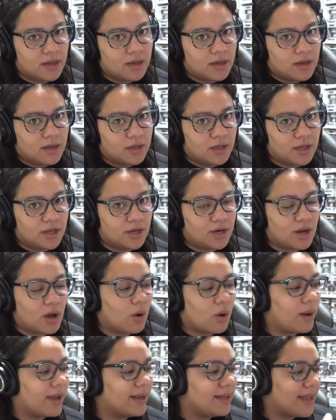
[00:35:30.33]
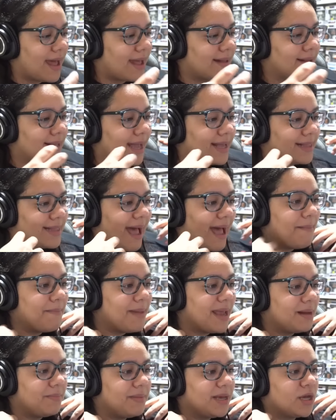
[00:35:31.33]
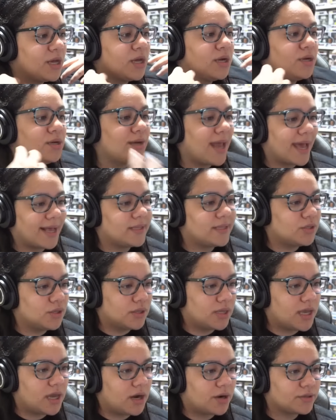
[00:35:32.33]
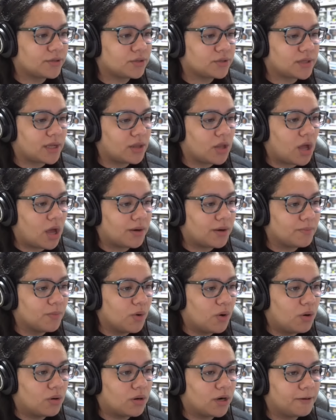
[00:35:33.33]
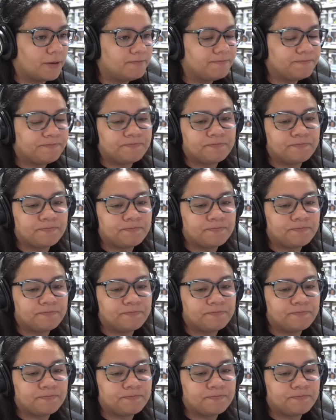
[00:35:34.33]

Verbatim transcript: you know, and like that made me connect to the characters a lot more.